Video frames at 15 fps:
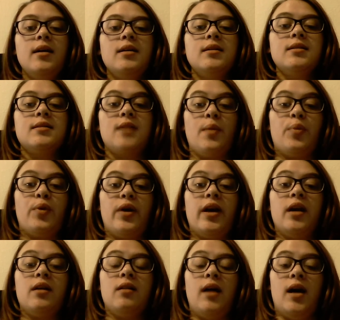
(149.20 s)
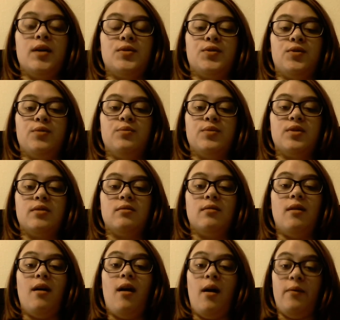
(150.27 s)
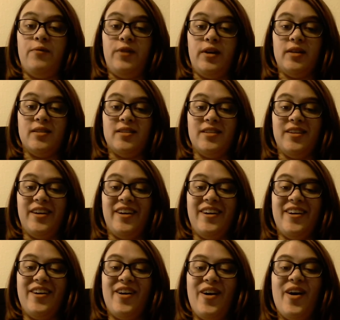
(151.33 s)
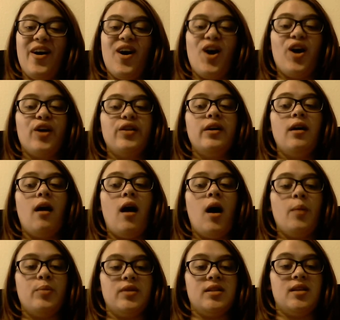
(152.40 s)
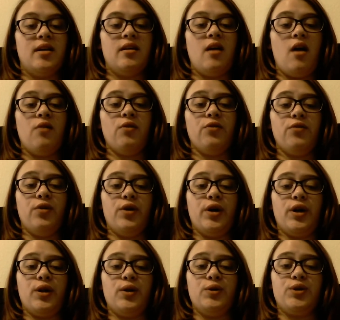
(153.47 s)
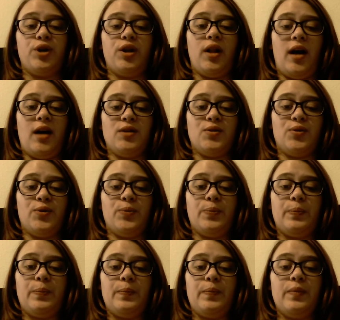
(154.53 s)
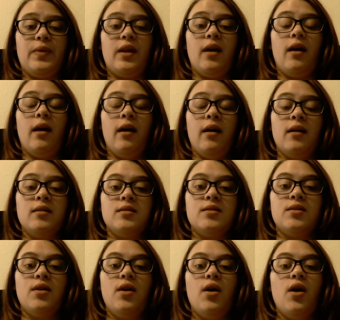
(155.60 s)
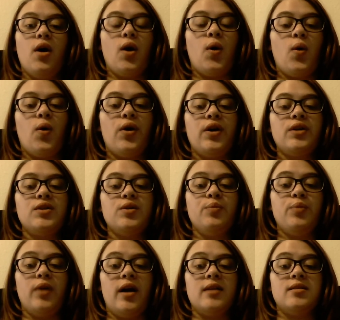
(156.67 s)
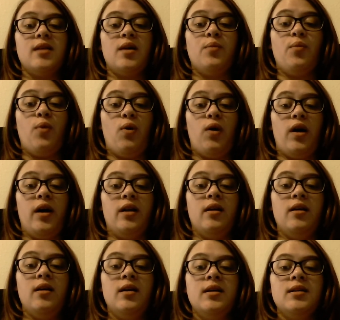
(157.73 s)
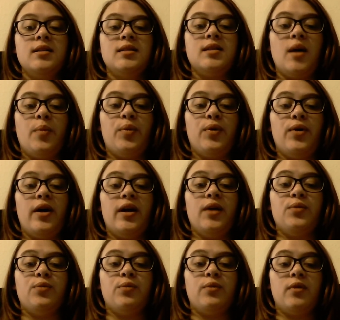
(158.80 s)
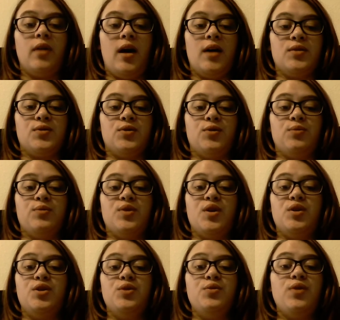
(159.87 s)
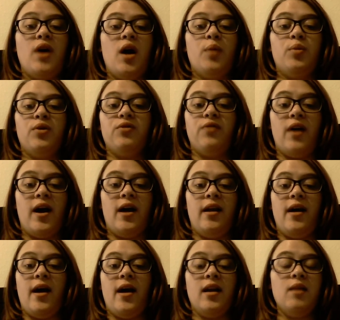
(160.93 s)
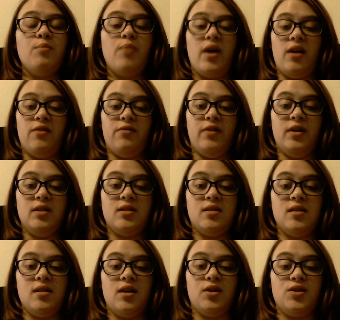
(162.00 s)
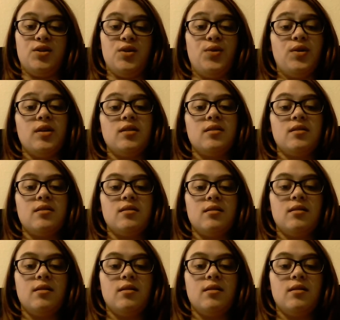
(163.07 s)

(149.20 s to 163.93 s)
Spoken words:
Separated classrooms, obviously, are the opposite of a full inclusion classroom. And, according to Bless and Morin, separated classrooms do not provide any benefits to their students.